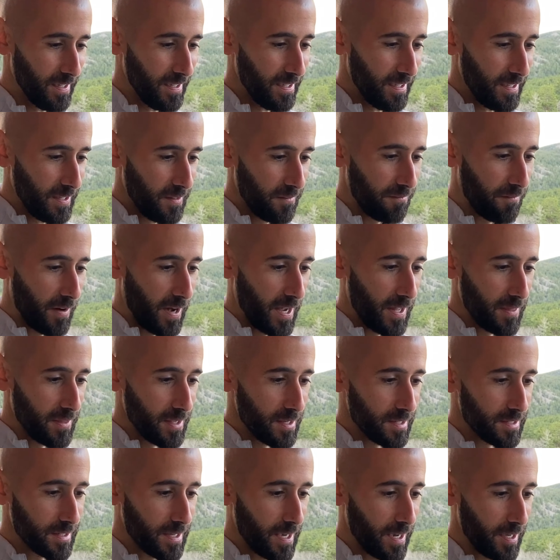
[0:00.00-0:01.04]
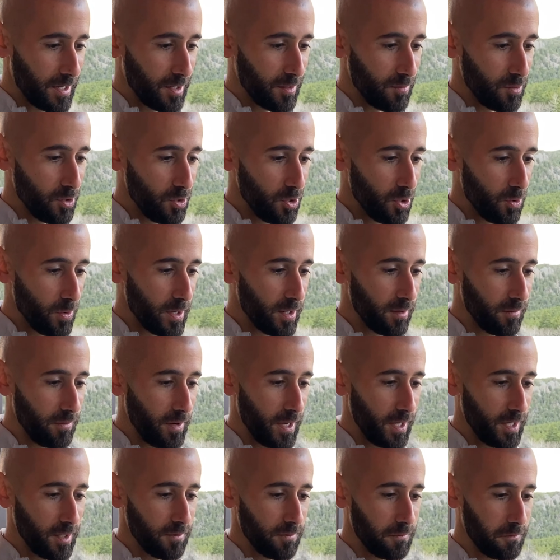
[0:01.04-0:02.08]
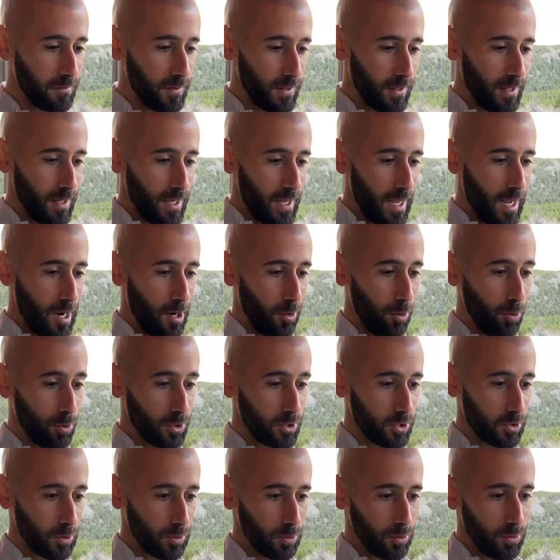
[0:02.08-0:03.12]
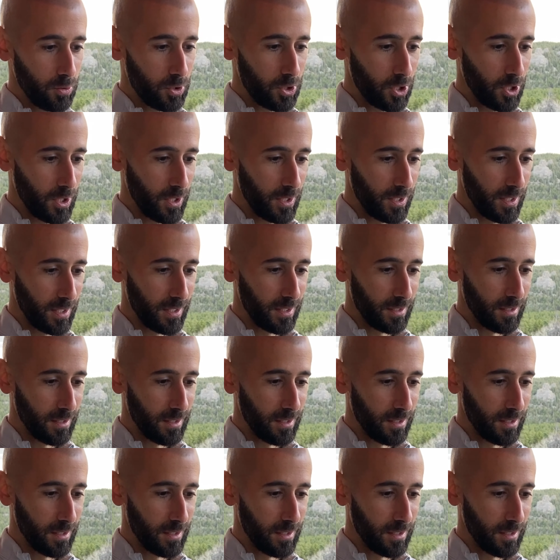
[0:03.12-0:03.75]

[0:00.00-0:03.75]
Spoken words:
find this kind of new innovative hair loss solution, and